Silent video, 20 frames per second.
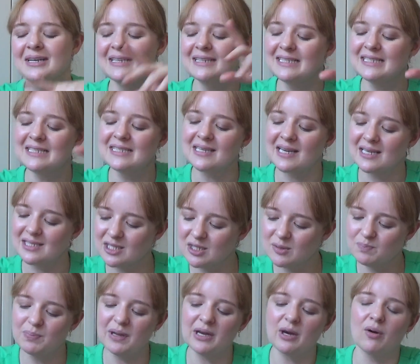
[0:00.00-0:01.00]
This is a
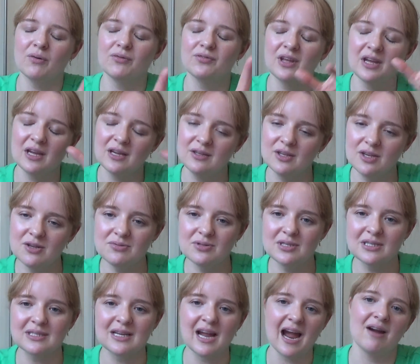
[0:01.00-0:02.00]
spin off that
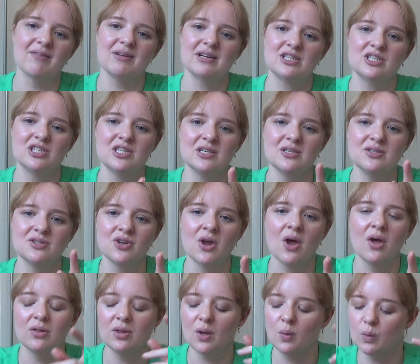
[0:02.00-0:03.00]
uses characters
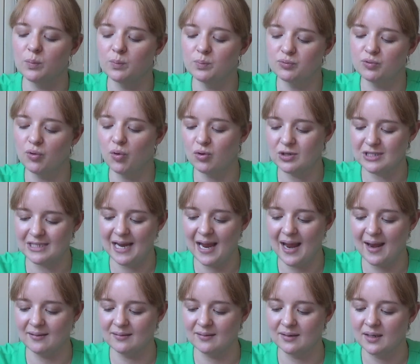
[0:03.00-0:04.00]
that were brought
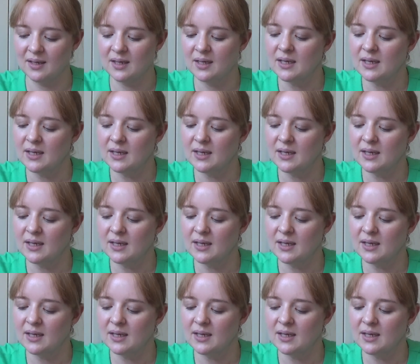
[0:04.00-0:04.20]
in